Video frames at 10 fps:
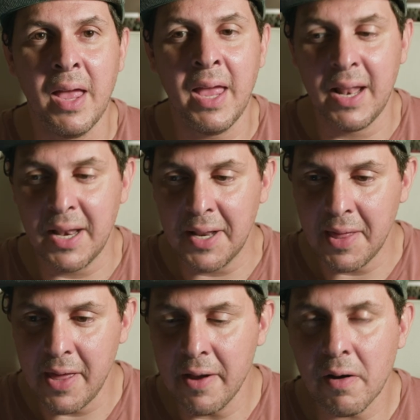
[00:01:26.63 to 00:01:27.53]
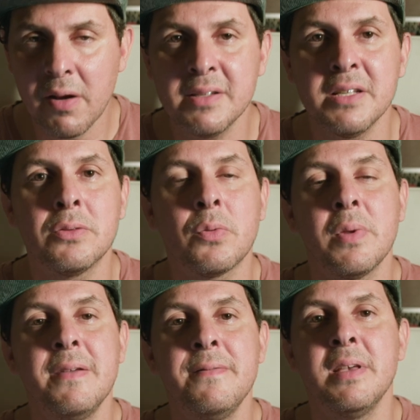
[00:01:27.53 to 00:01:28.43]
And here are the
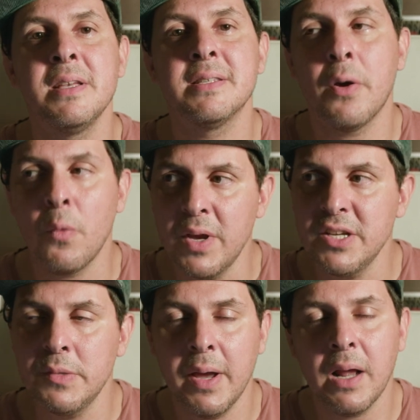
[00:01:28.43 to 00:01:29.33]
three things I wish my